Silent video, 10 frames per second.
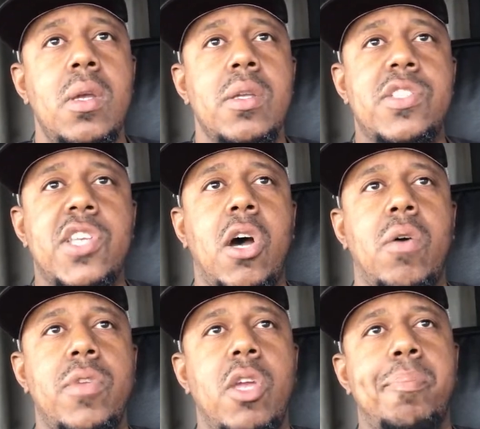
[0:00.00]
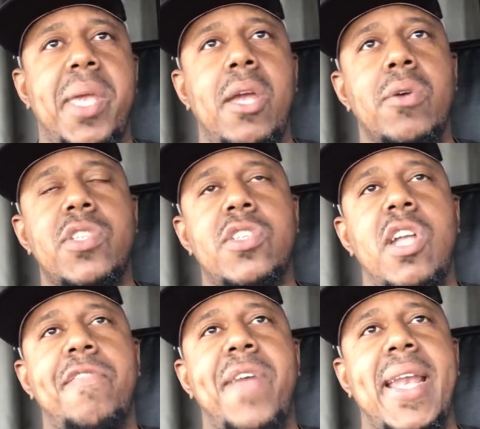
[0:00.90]
So your bills and
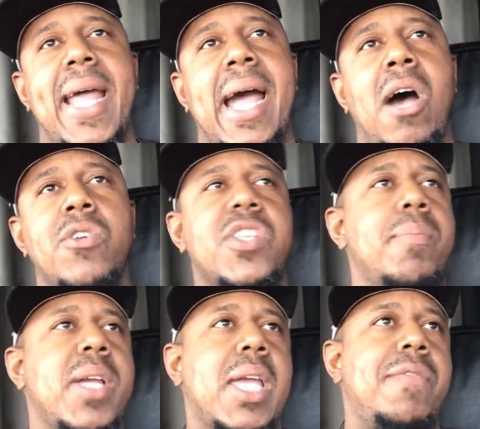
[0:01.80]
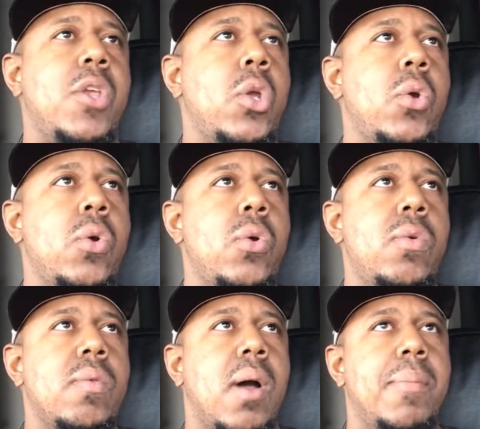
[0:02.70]
stuff at the house, I'm gonna give you
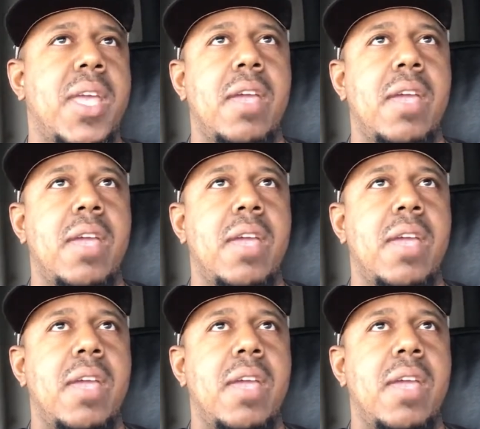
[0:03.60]
all